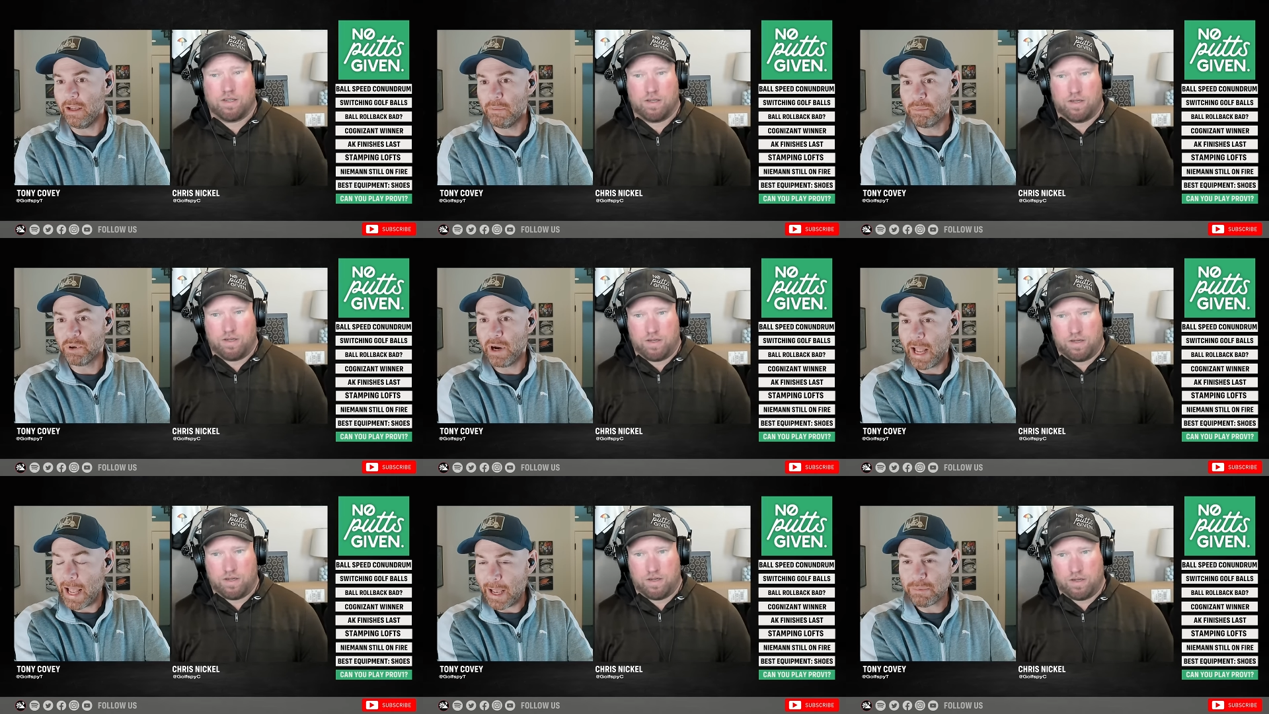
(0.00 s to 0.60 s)

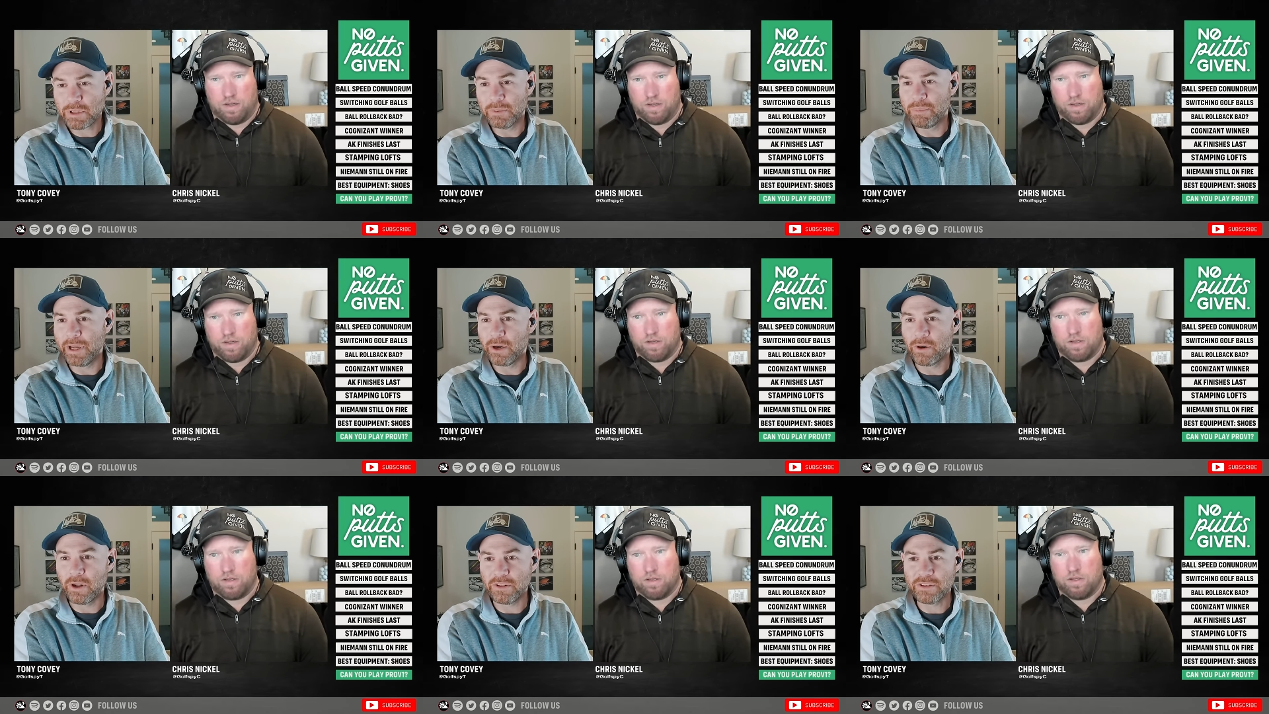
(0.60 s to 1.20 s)
Speaker 1: perhaps a
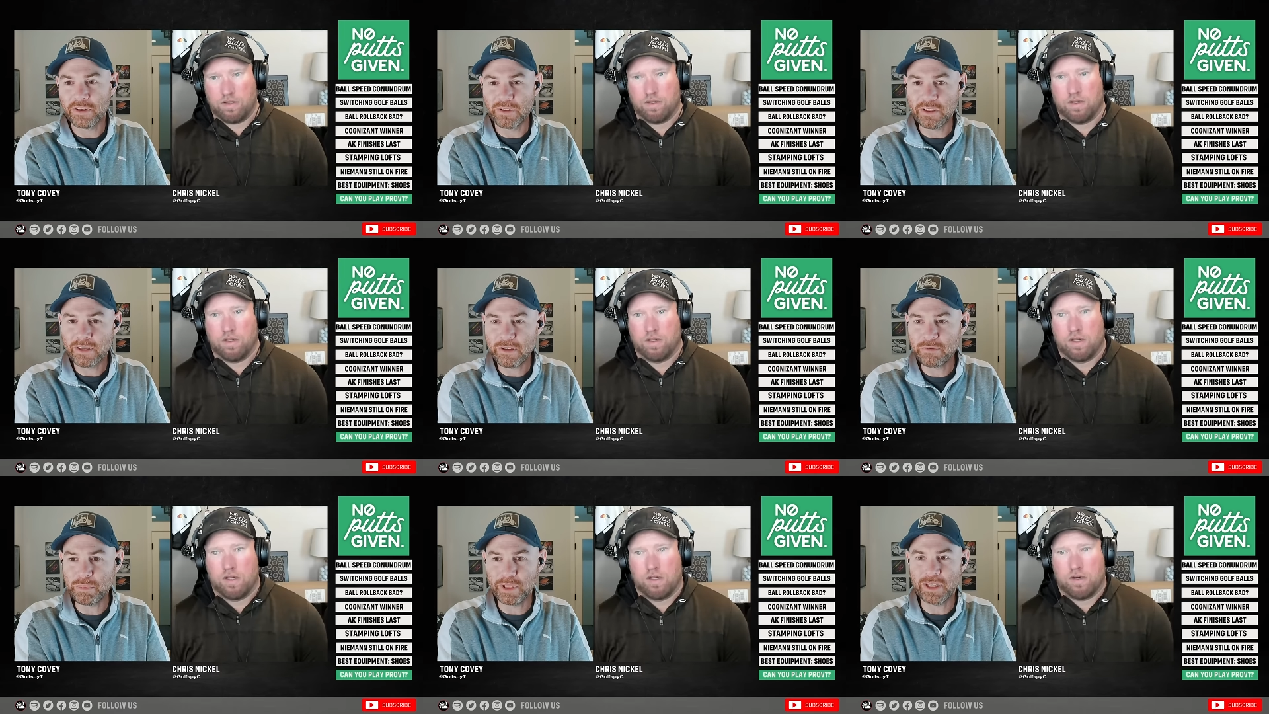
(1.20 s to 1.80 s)
better
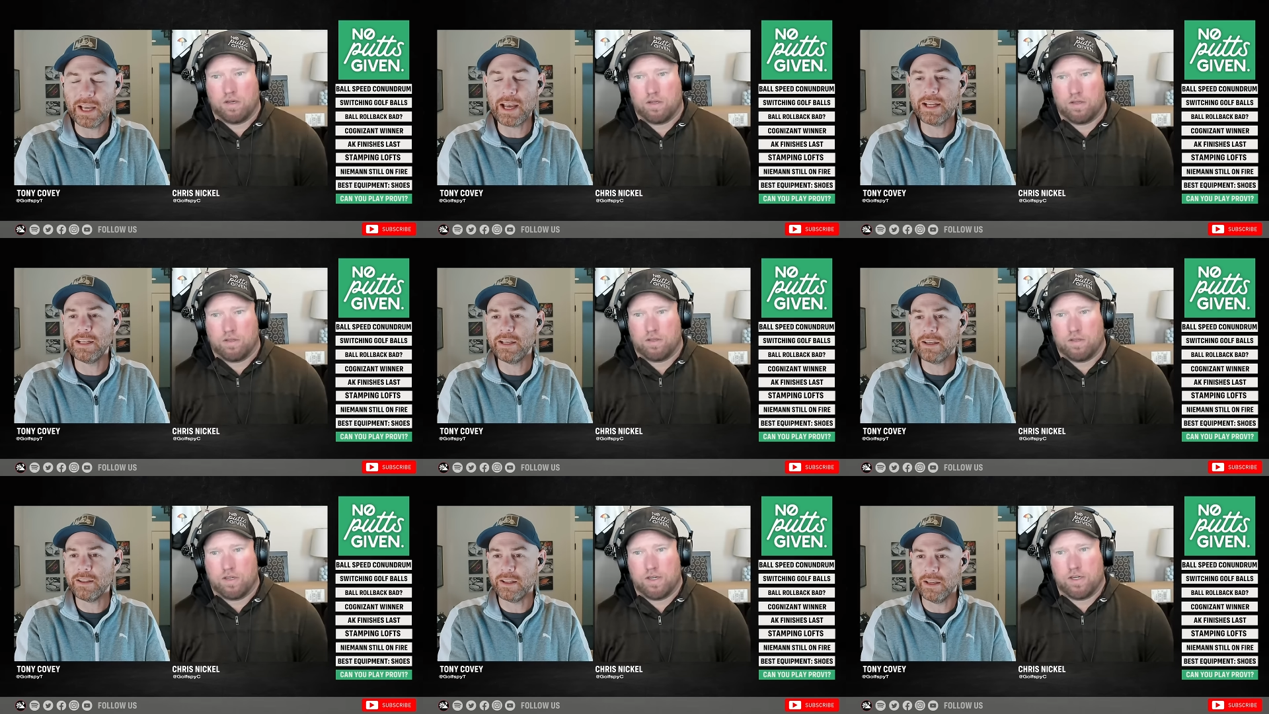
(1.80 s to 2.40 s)
alternative, but the
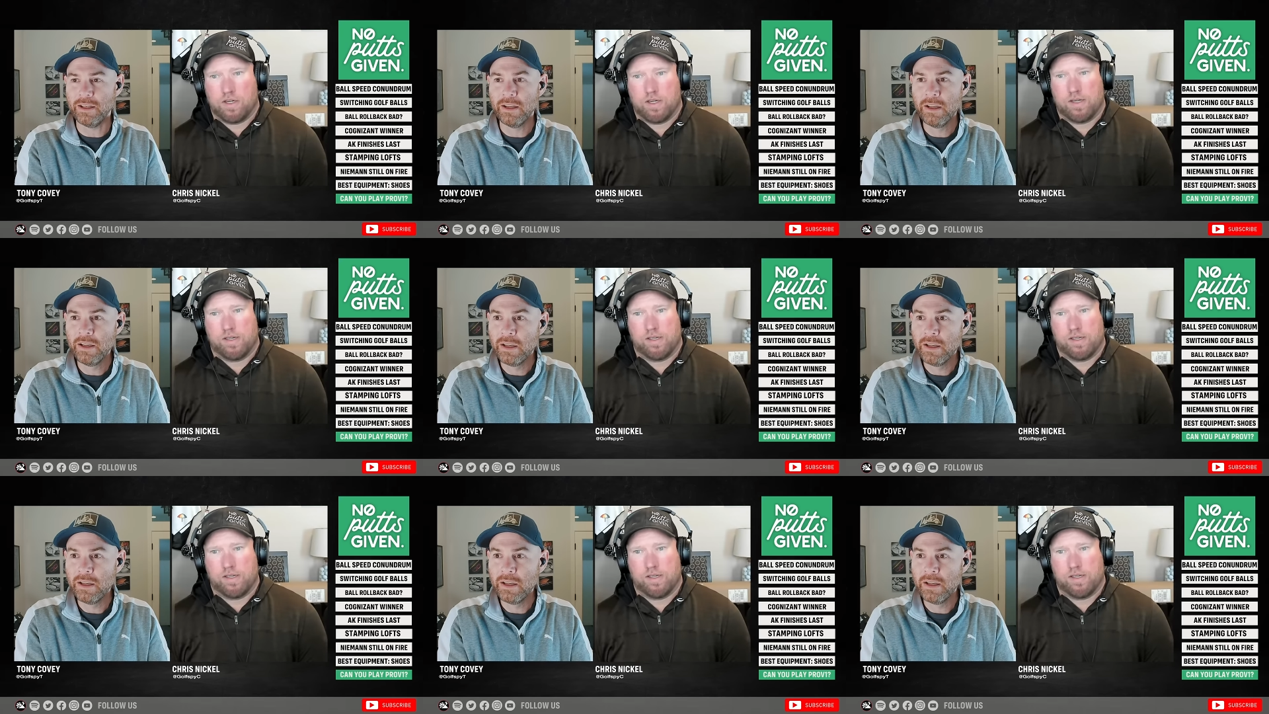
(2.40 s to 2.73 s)
idea that